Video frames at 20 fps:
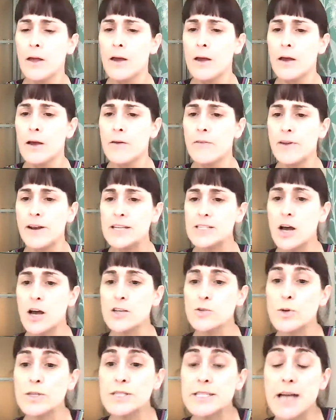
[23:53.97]
Vanessa asked,
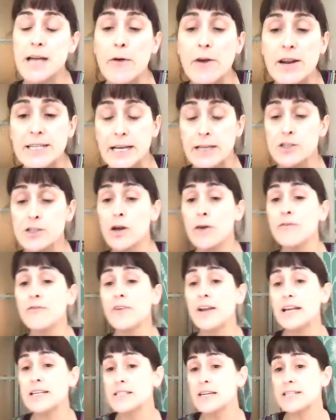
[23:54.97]
what's a diuretic? So
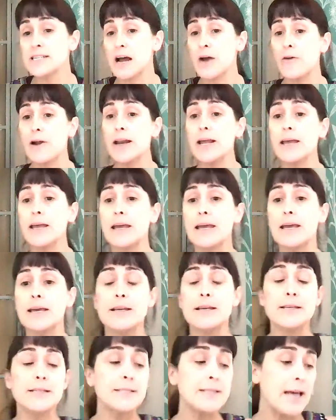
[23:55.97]
Vanessa, diuretic
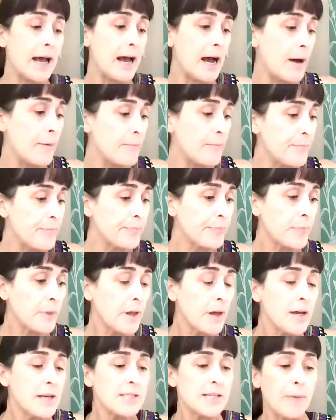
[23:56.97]
is
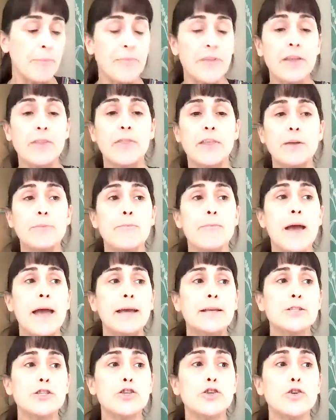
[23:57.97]
something that
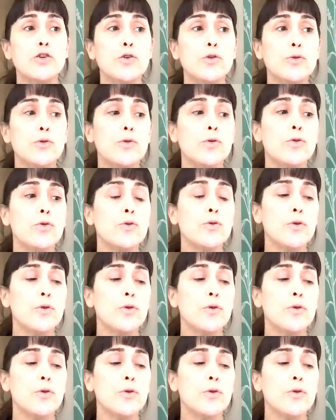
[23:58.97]
makes you